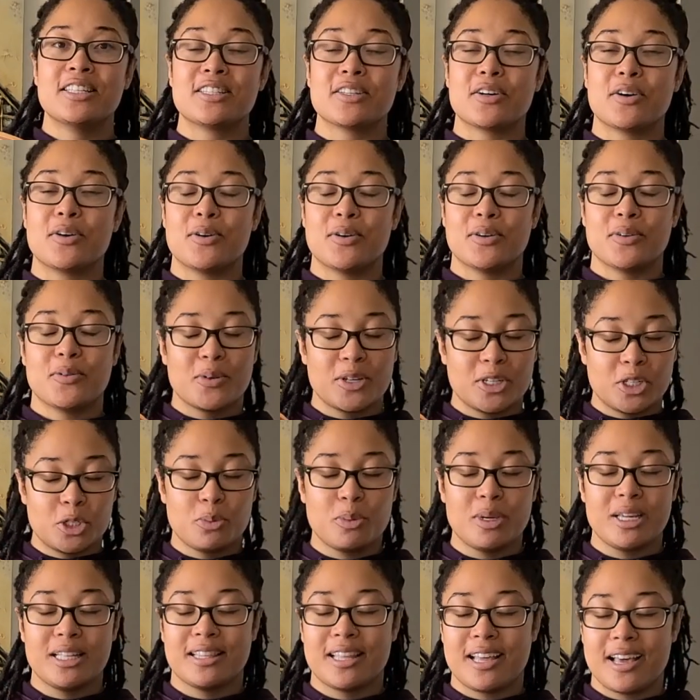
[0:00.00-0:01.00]
So wish
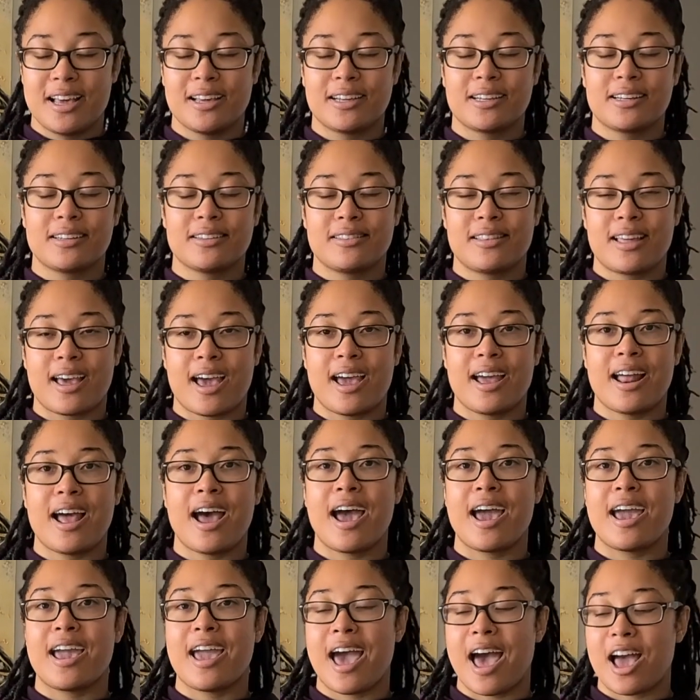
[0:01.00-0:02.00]
me luck that
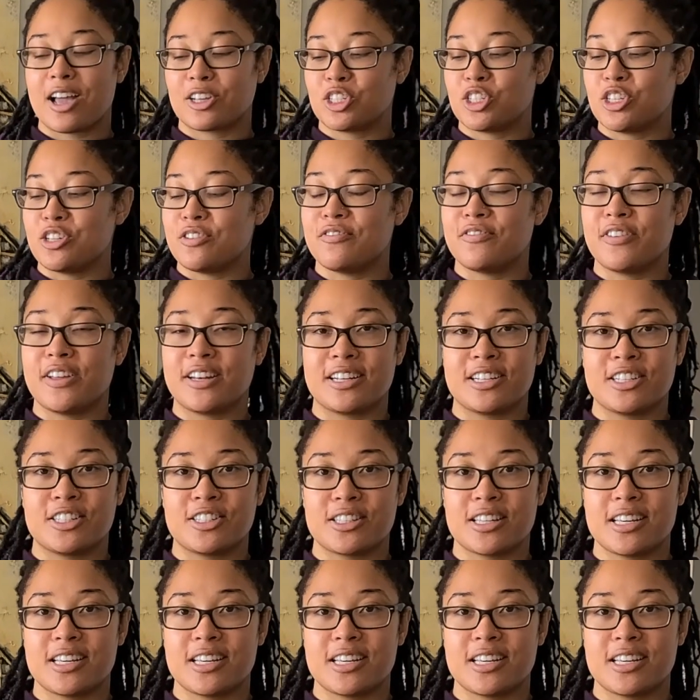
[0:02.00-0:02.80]
I actually finish